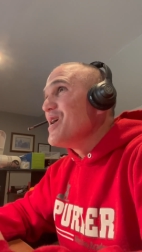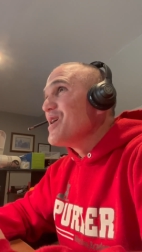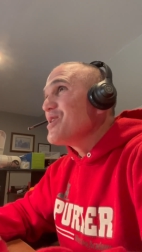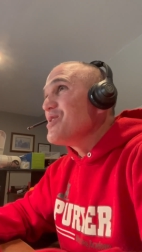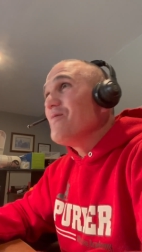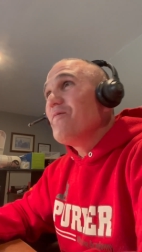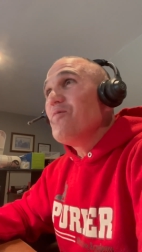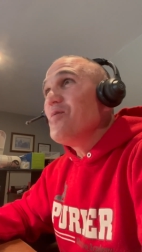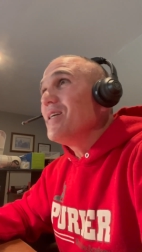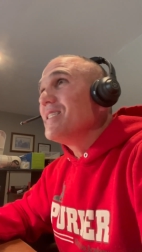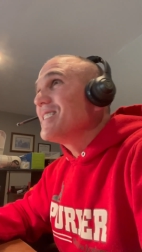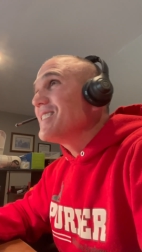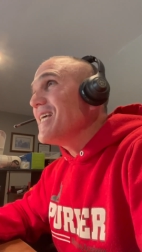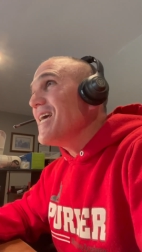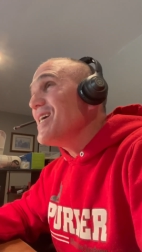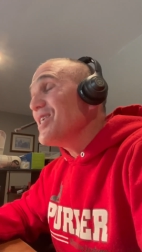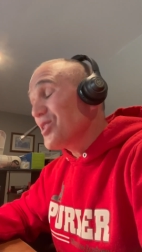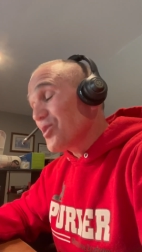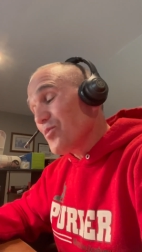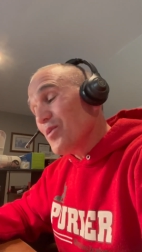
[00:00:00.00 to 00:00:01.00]
You've won
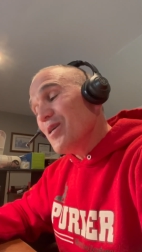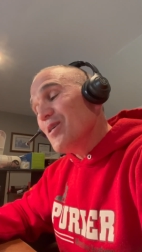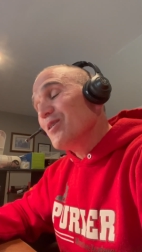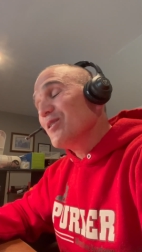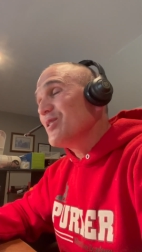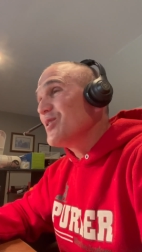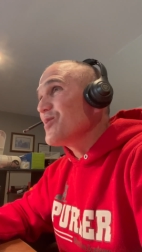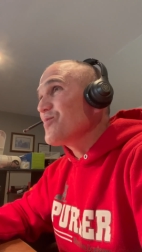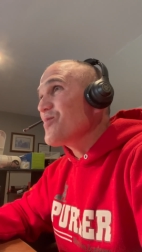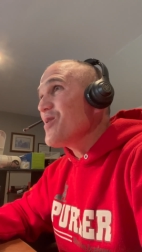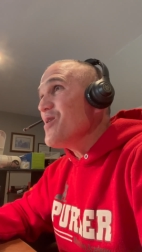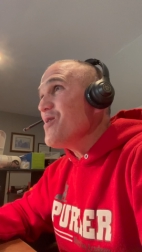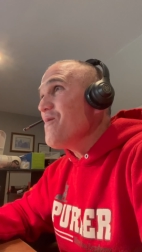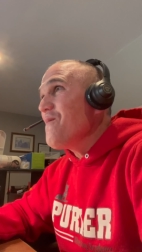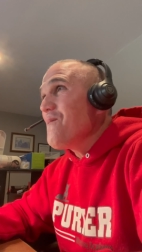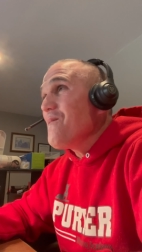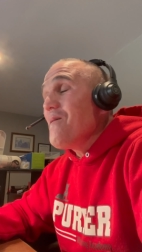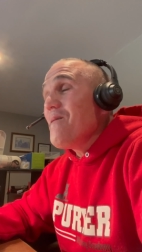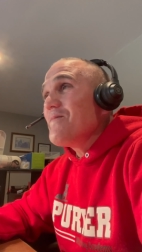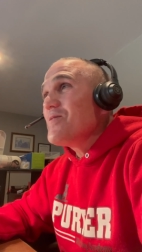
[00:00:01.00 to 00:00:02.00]
state three years in a
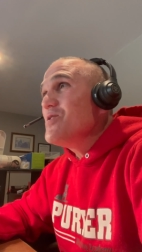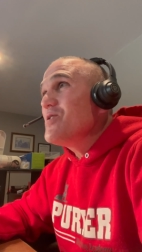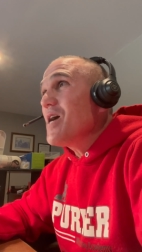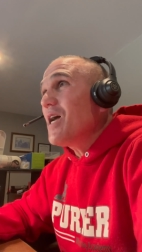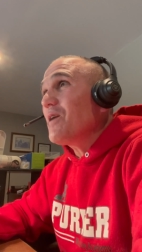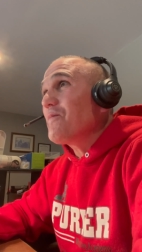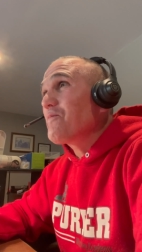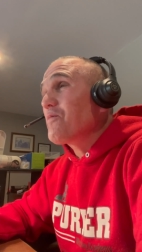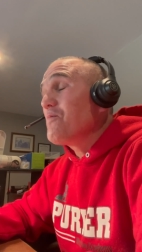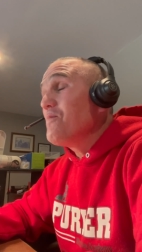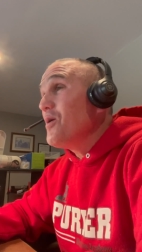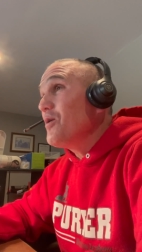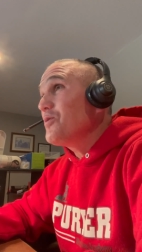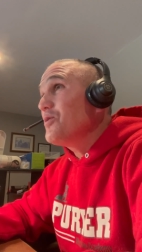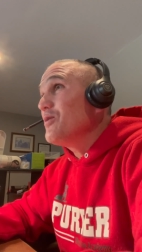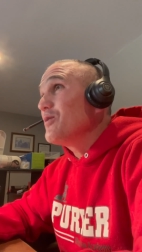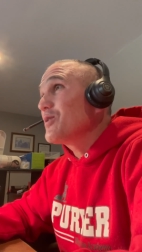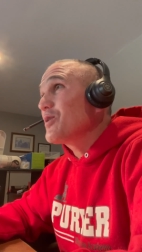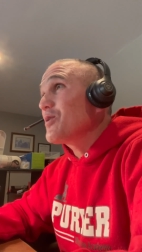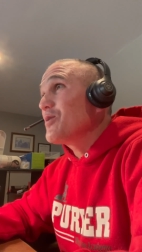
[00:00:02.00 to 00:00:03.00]
row. You got to promote
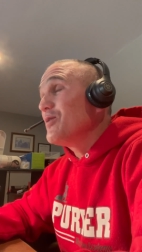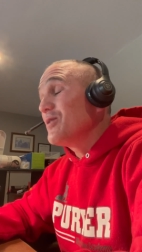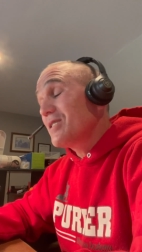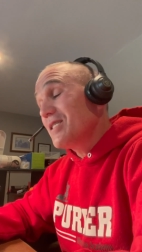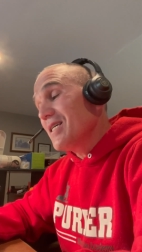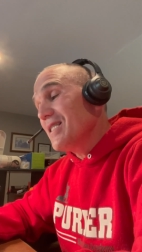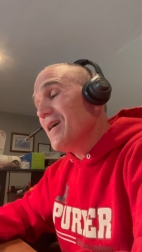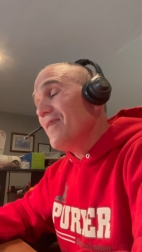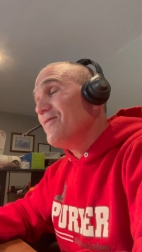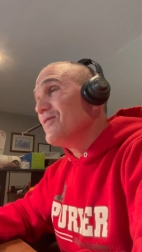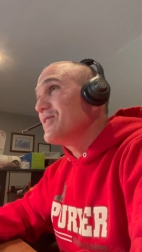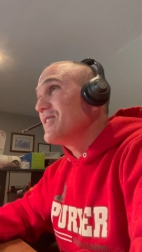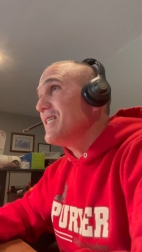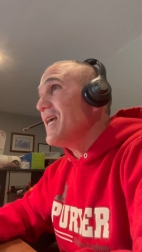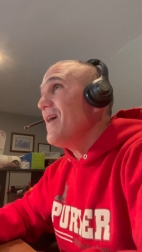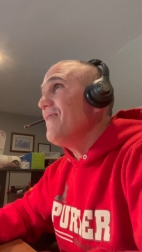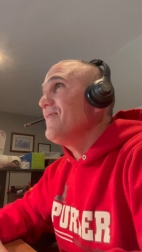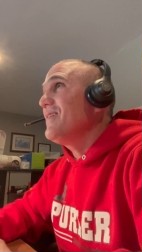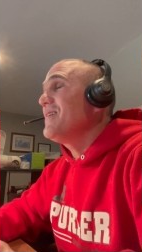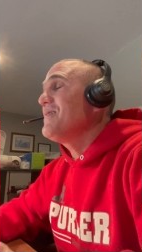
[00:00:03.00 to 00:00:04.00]
those girls to level
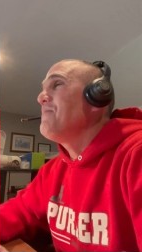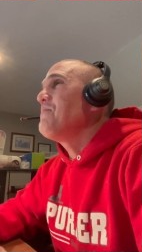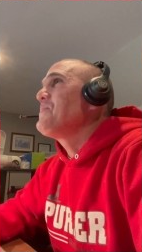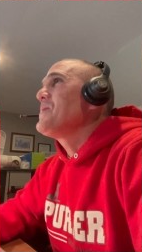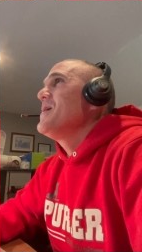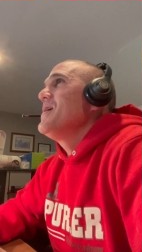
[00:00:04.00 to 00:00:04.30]
seven.